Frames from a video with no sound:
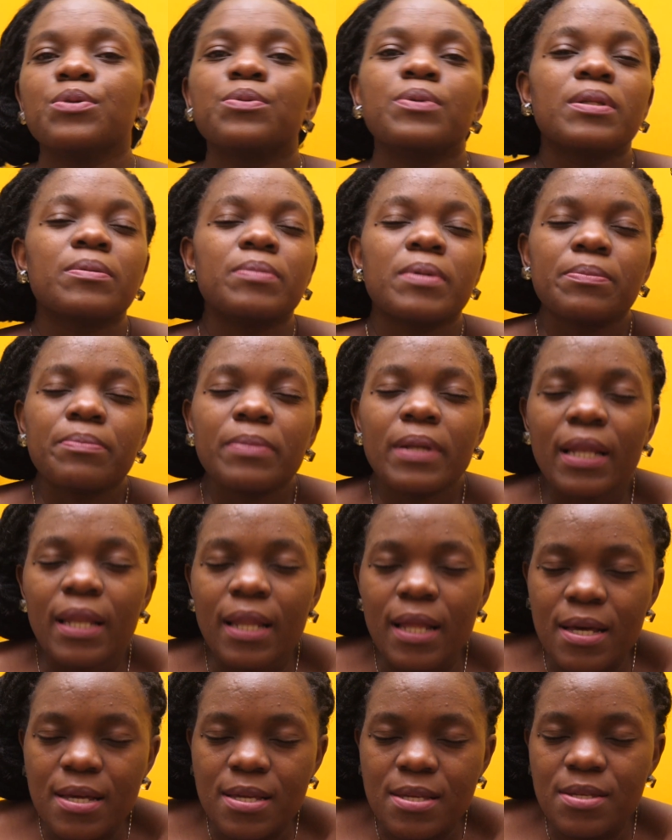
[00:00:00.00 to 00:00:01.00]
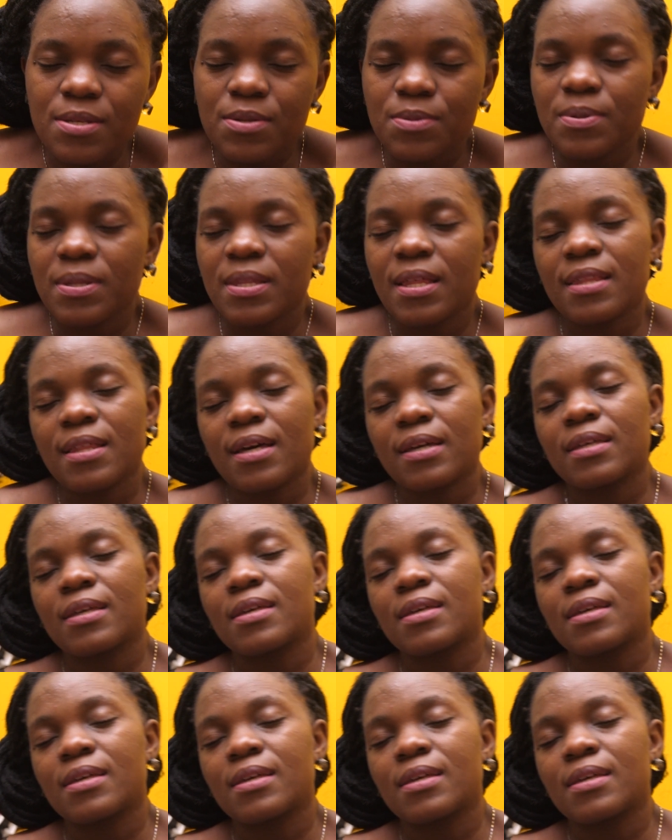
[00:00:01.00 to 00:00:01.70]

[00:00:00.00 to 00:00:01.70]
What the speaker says: will be blessed with other